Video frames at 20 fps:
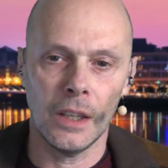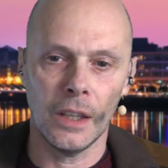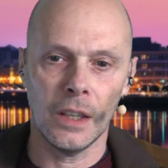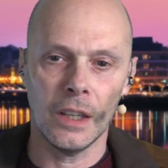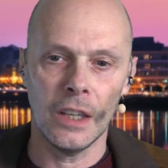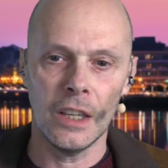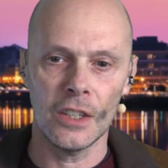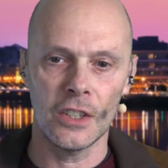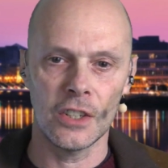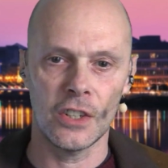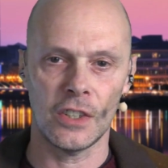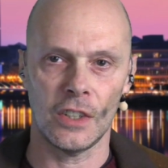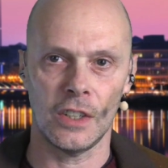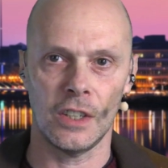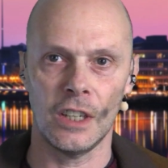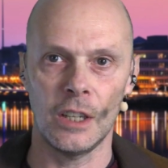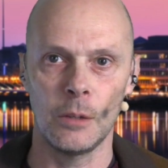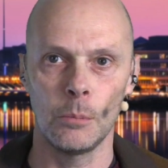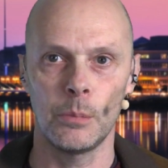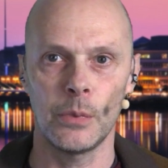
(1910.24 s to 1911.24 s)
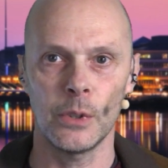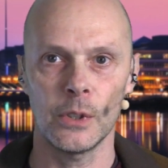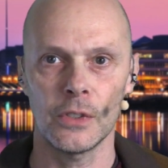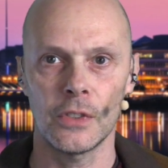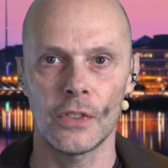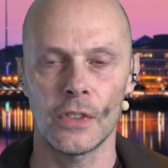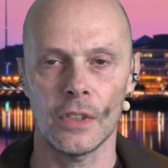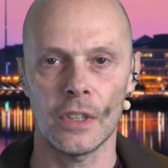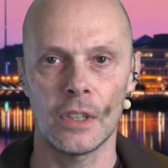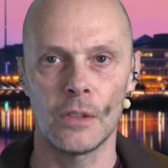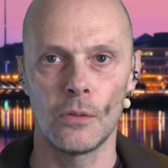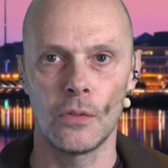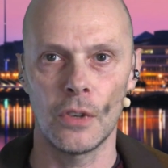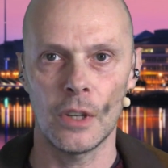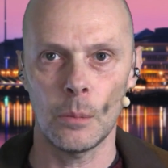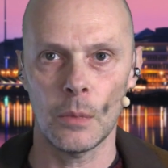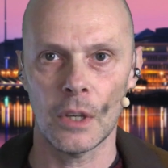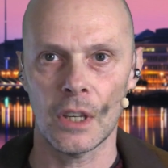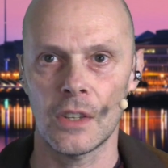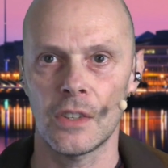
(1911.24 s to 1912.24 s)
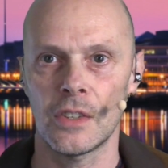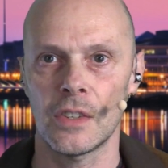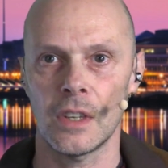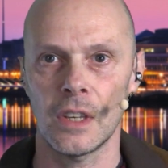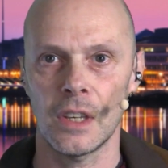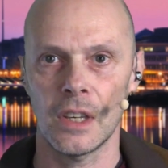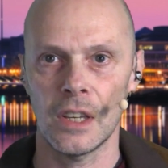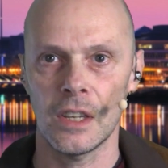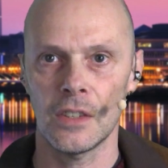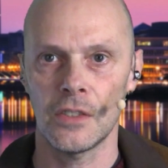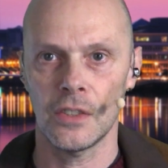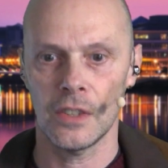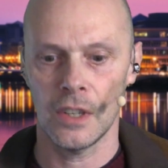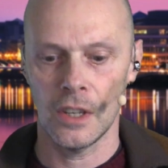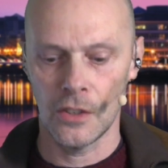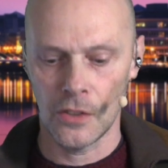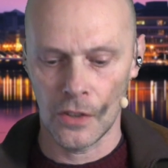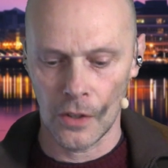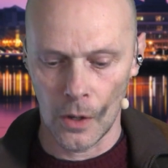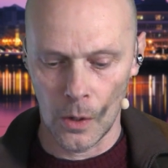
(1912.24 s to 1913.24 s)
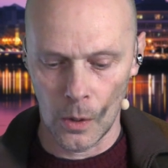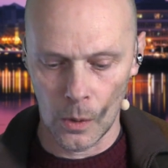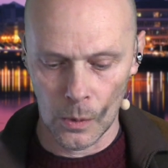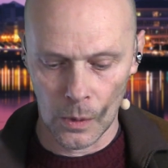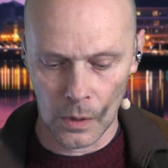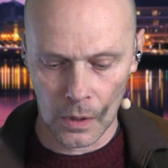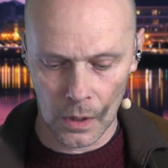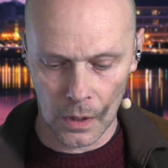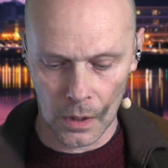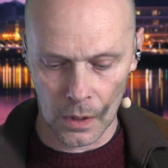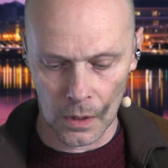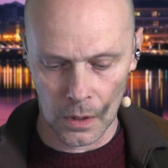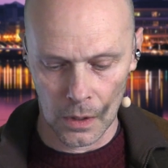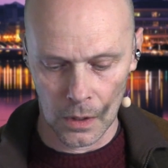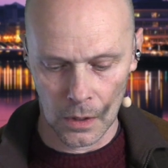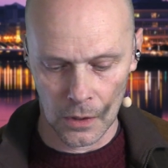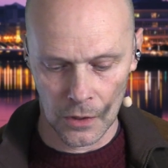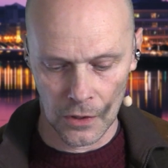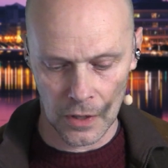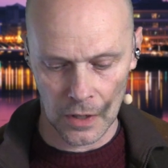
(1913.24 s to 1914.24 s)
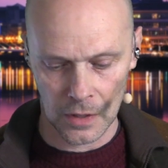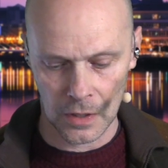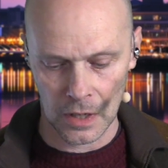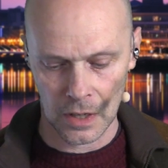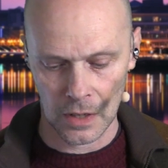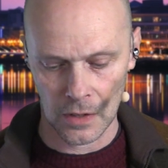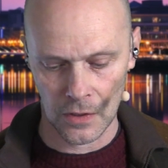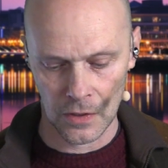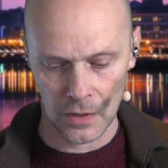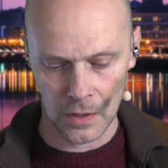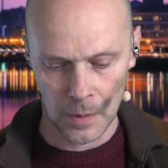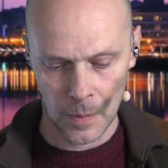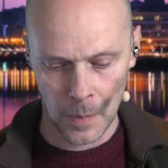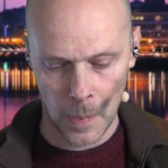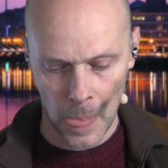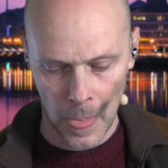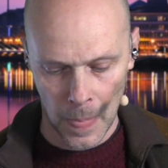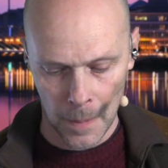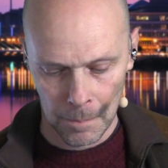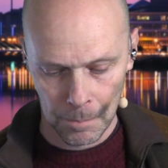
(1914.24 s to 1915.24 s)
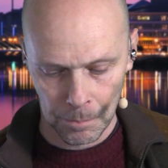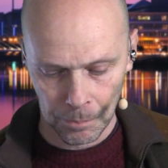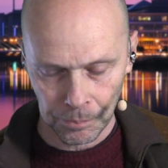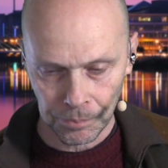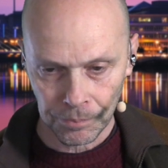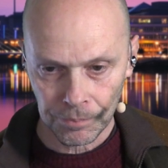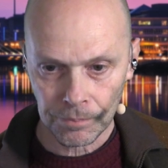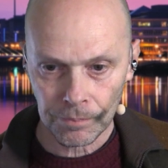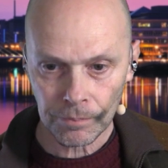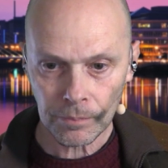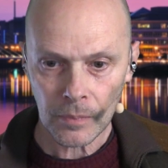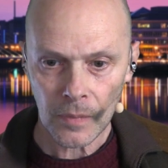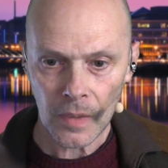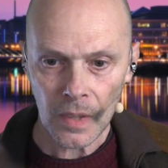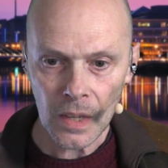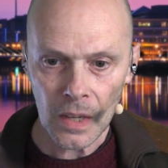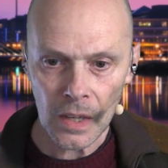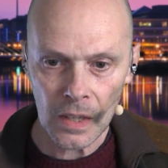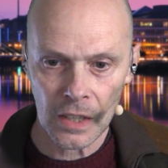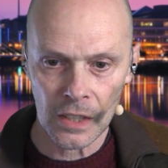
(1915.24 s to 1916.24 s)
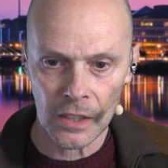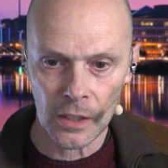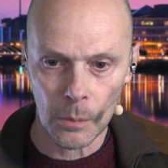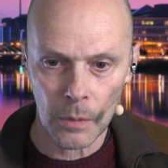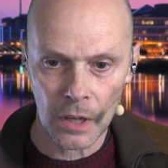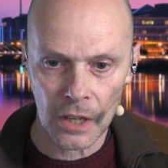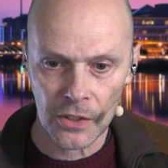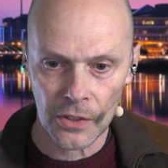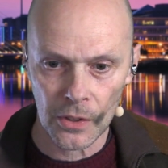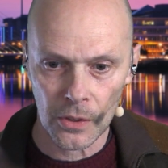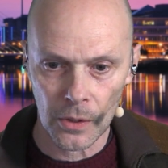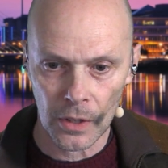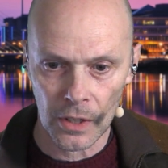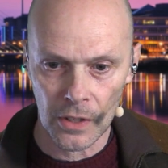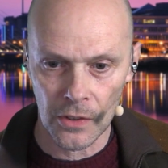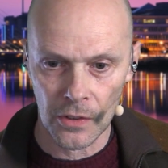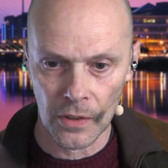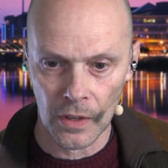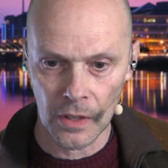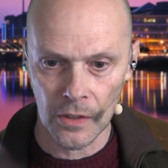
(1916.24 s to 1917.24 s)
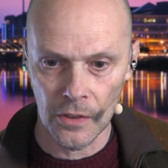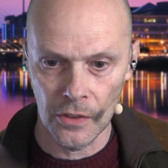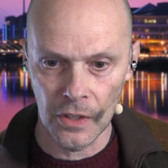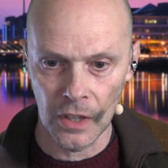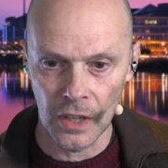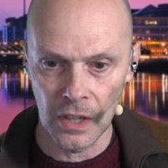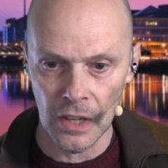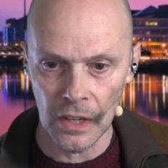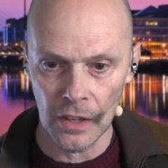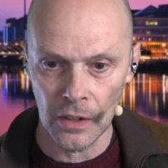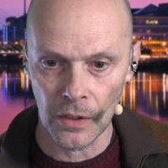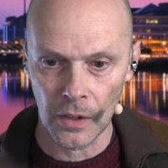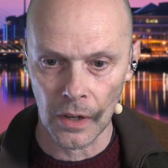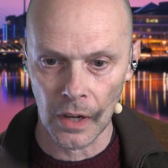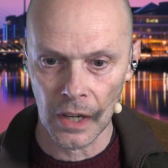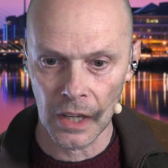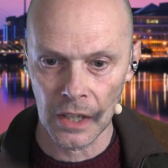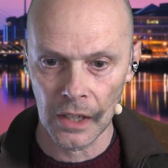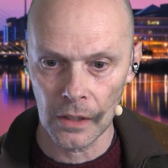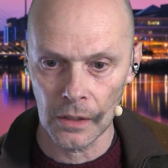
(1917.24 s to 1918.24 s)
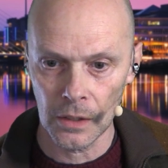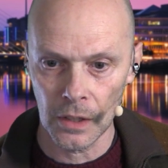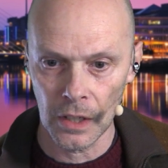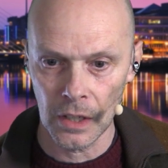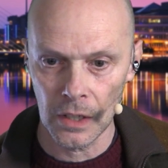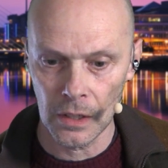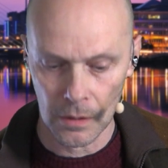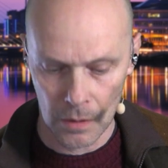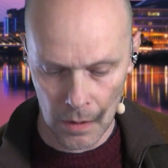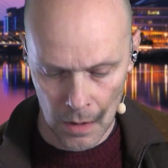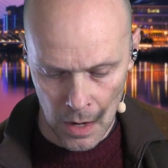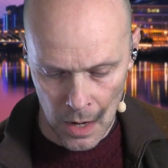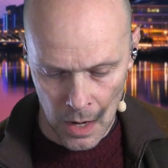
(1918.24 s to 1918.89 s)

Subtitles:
each input in vMix has its own settings. In the mixer, it's the gear icon here.